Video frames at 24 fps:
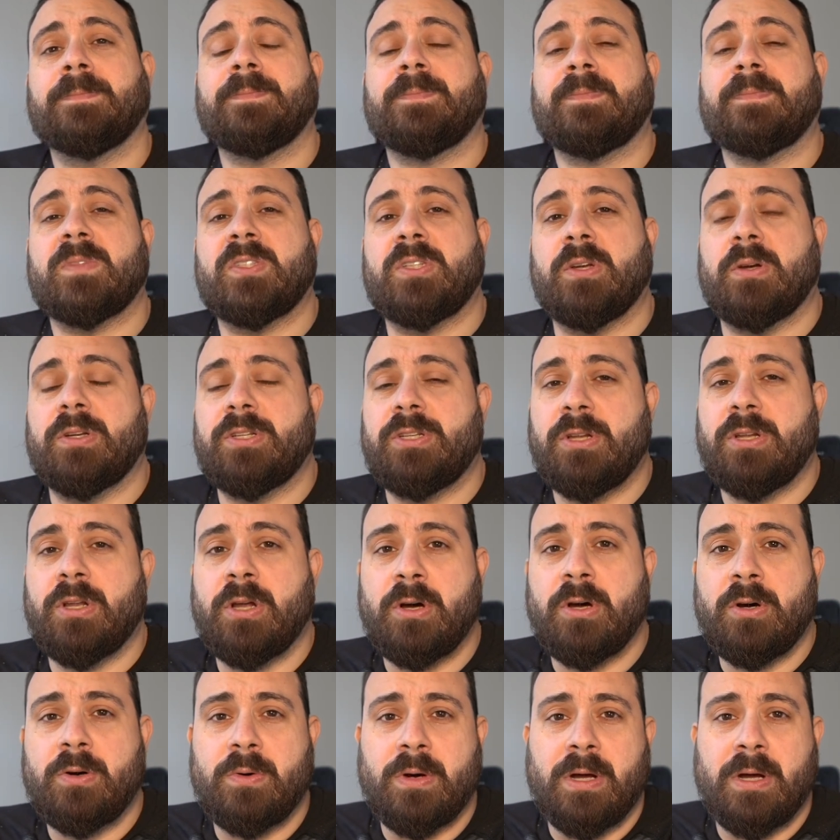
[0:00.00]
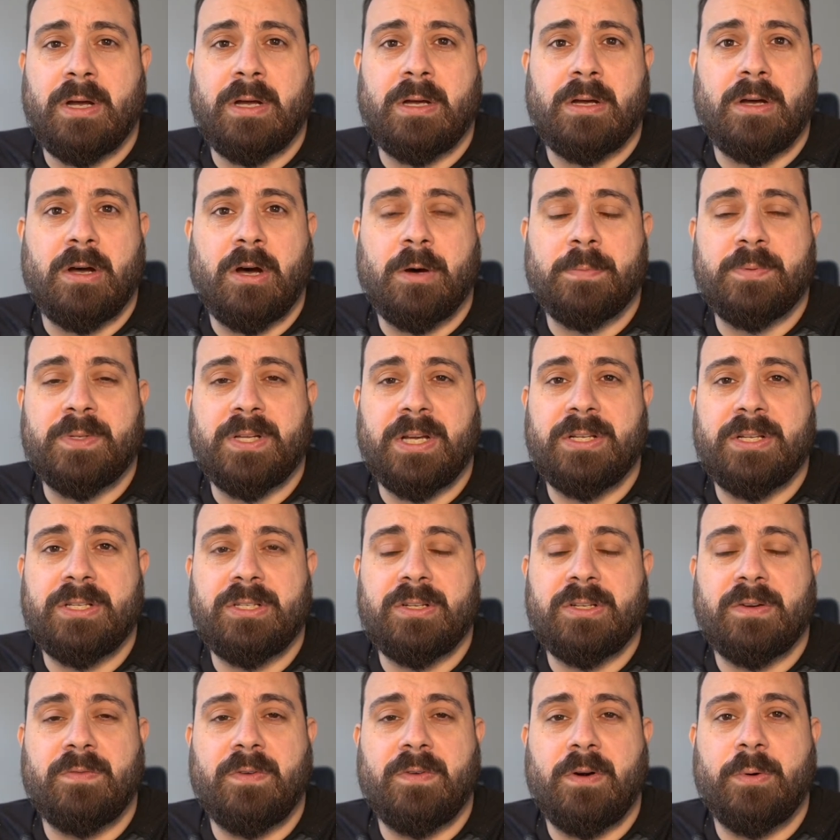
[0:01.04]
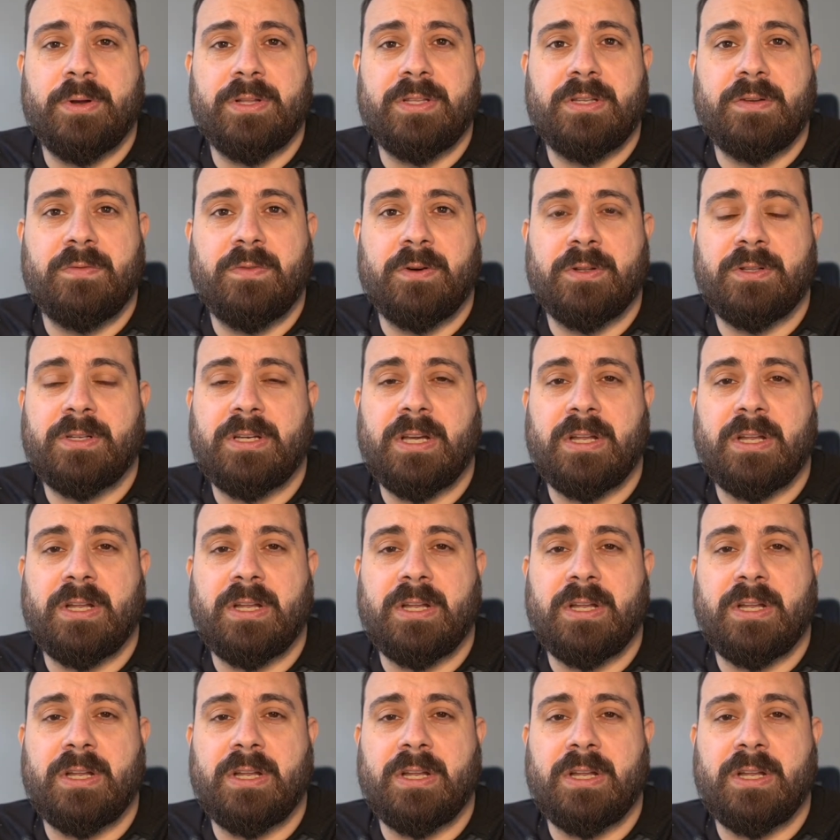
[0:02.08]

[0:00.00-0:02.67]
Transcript: So as you know, Optane is a very different